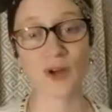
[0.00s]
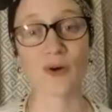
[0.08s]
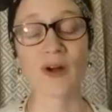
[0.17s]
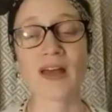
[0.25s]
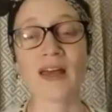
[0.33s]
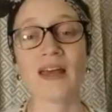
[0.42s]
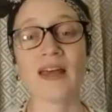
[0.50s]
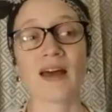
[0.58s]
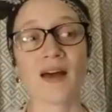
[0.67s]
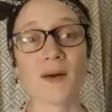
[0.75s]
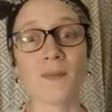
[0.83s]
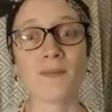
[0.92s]
So
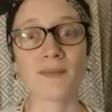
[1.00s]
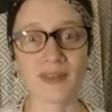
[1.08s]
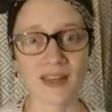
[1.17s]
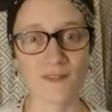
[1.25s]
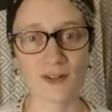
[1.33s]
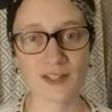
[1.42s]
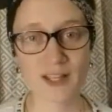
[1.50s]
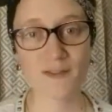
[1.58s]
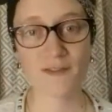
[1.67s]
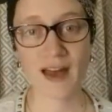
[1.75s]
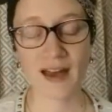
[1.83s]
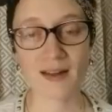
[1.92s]
give
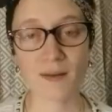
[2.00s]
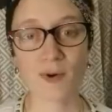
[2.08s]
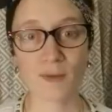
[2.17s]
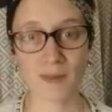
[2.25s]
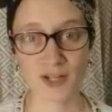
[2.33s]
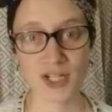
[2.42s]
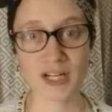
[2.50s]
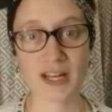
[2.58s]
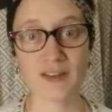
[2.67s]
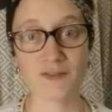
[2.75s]
yourself that permission